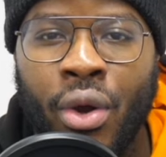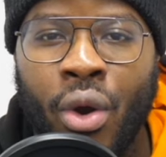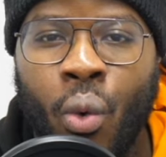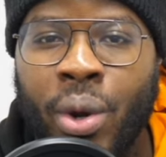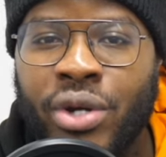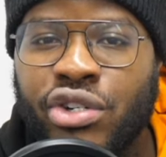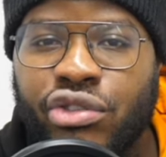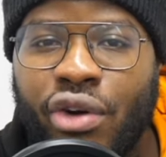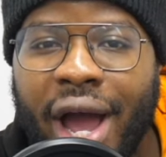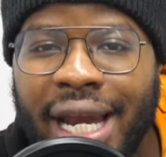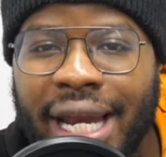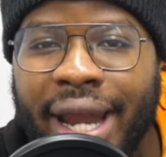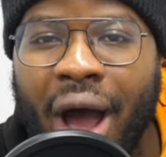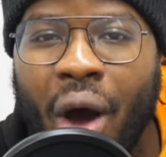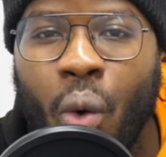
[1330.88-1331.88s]
we're
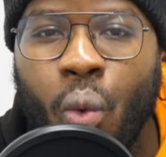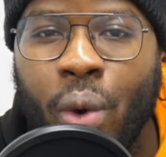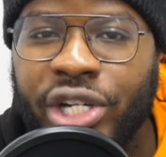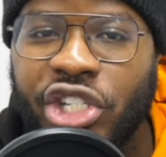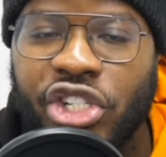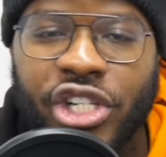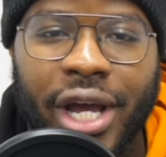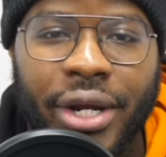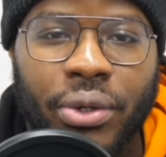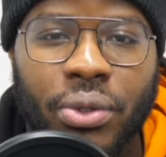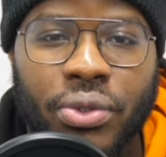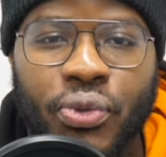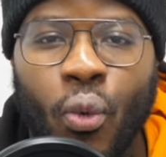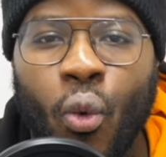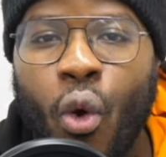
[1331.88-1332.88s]
trialing out which
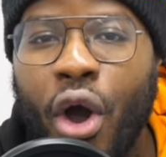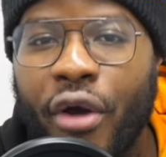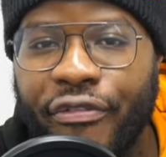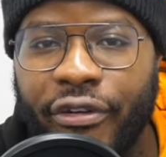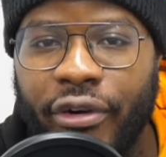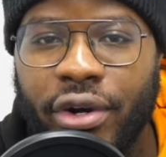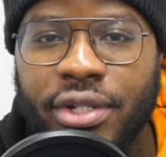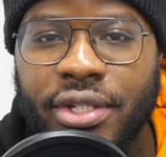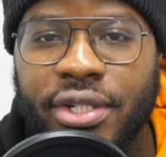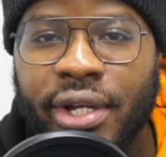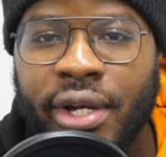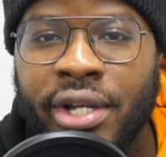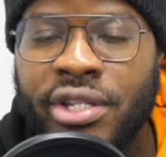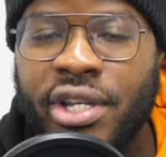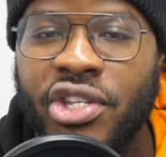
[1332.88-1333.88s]
channels work for us
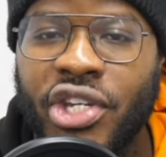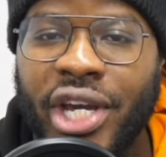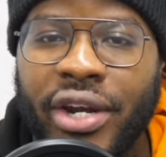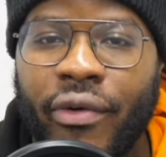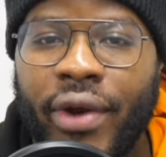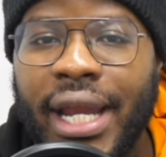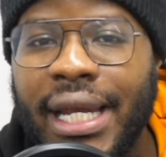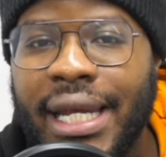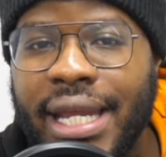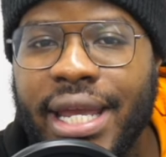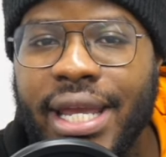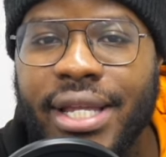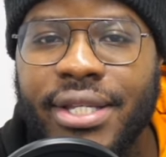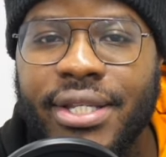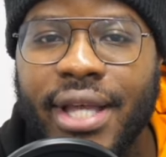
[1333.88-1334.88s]
to generate
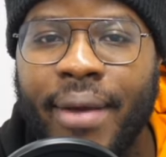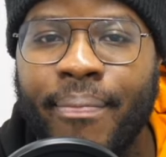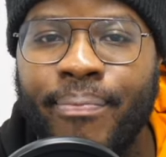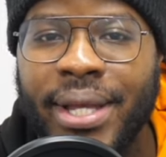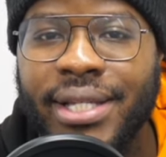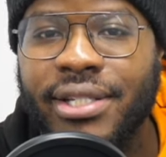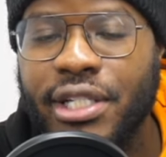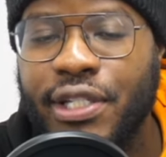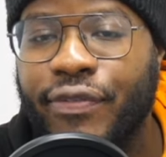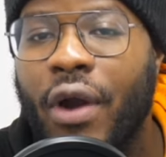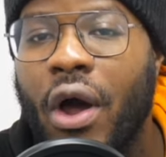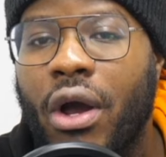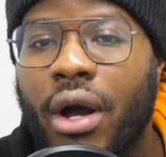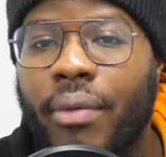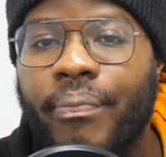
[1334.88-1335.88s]
leads and business for
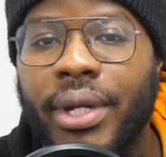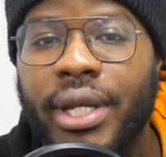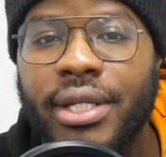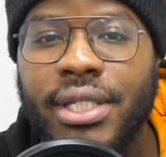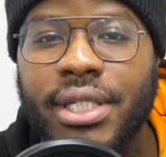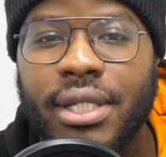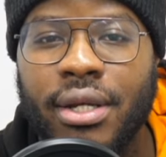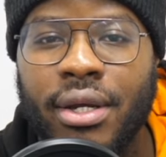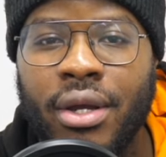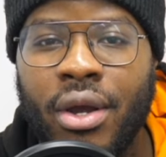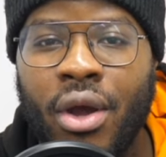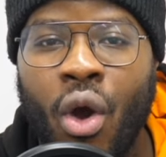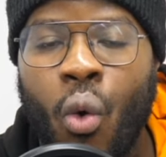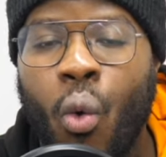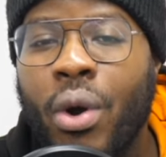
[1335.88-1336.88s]
our companies.
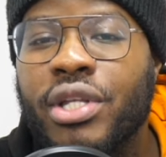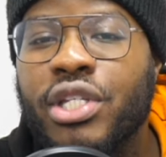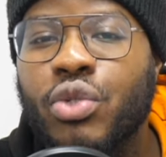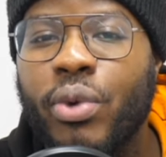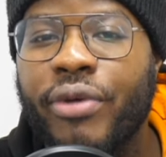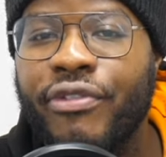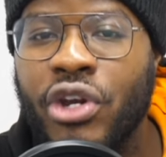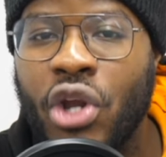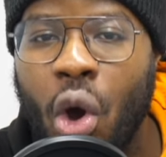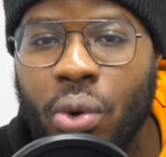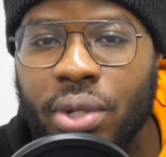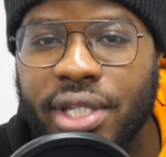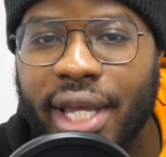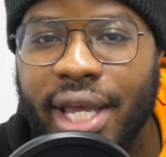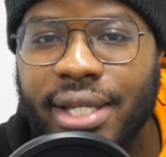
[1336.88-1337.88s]
Once we've
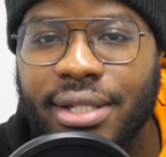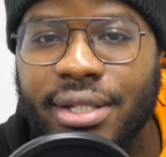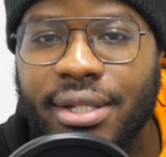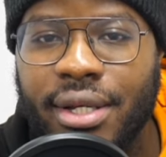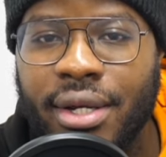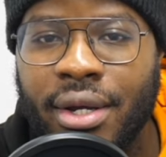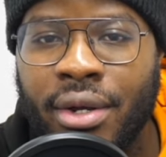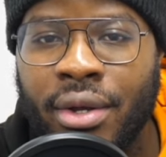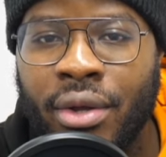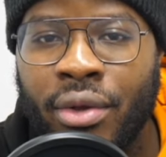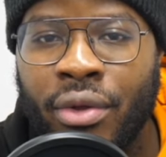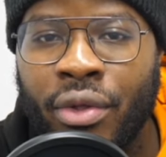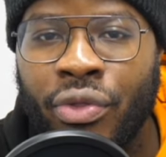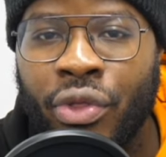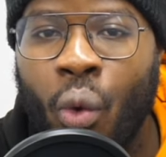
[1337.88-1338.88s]
noticed
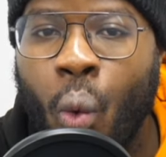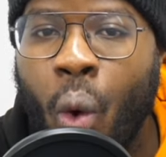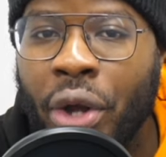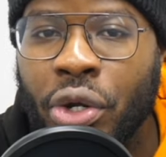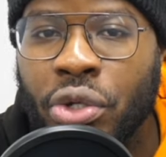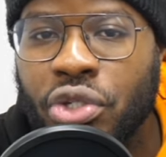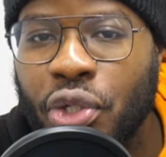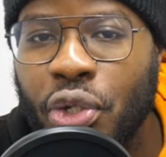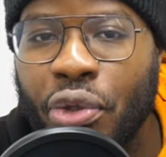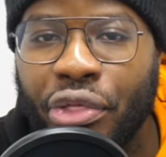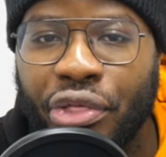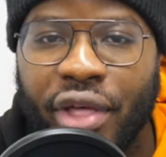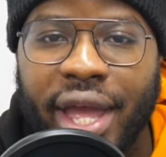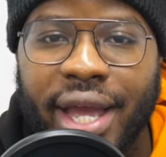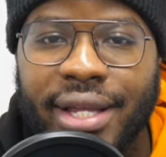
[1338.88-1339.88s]
the one or two
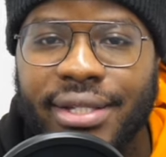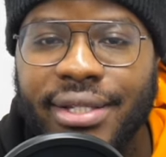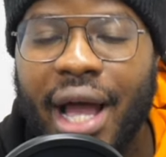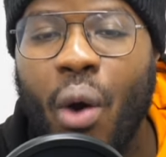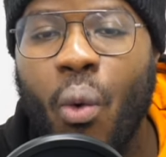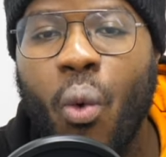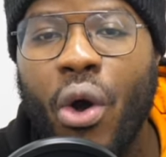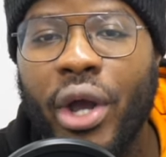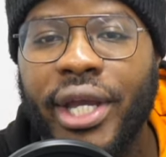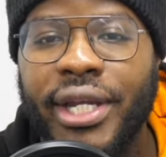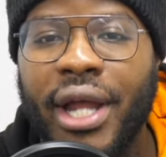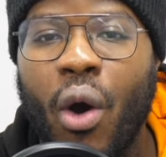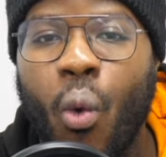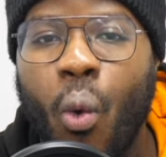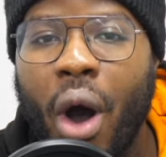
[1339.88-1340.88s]
things that are working
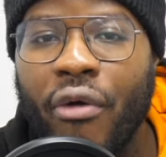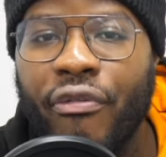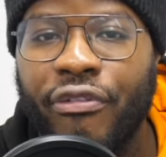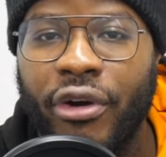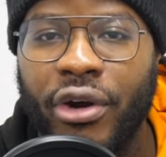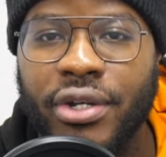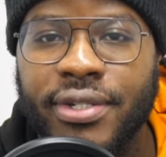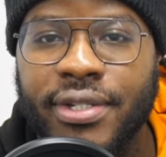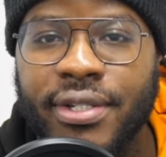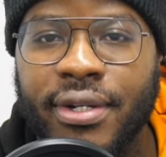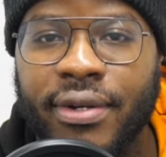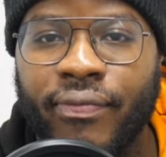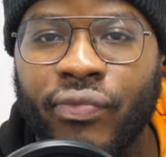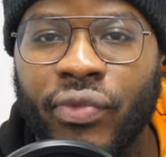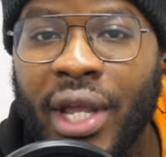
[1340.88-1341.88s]
out well for us,
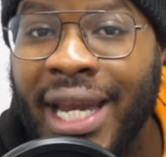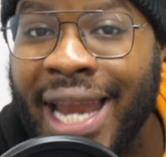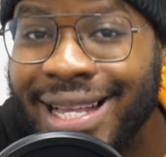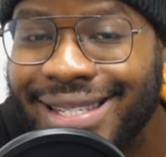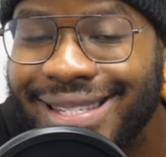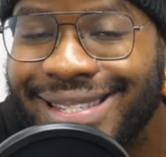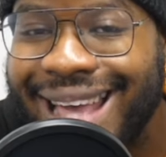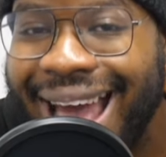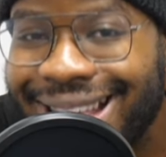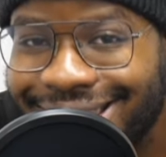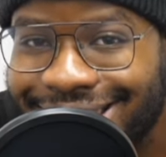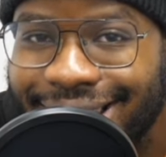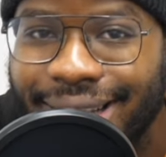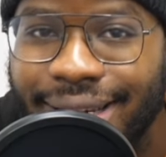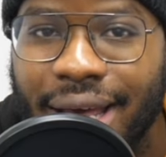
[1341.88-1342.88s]
let's
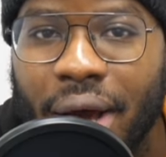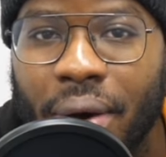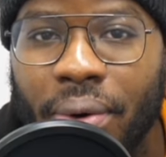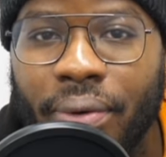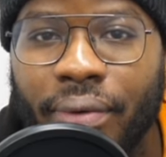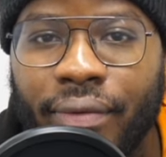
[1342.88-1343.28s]
test it now.